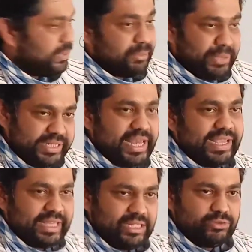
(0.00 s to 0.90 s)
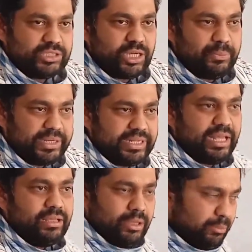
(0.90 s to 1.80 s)
beta angle using a
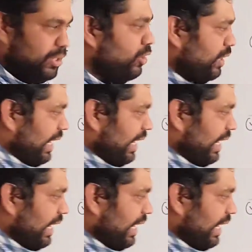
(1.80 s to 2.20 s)
beta below